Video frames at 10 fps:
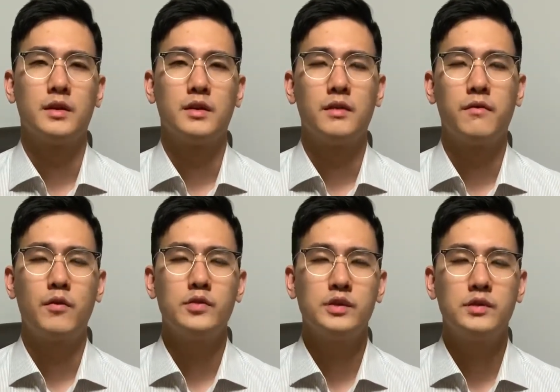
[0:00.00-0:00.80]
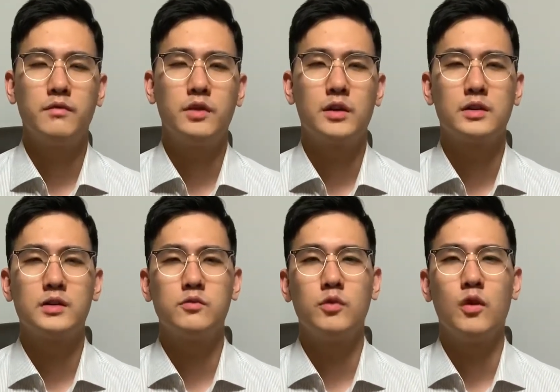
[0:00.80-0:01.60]
The forces of
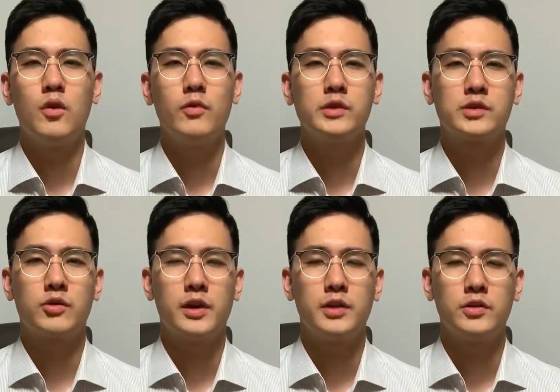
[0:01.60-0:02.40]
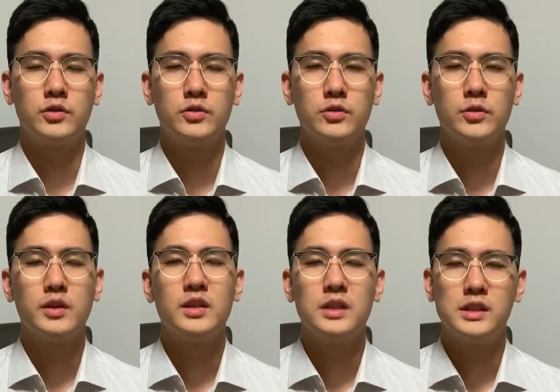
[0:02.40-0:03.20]
darkness will always try to
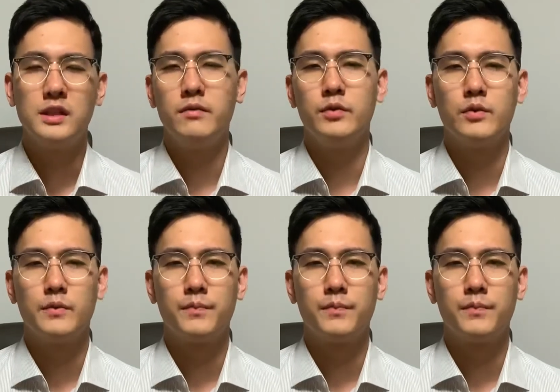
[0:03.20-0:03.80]
deceive you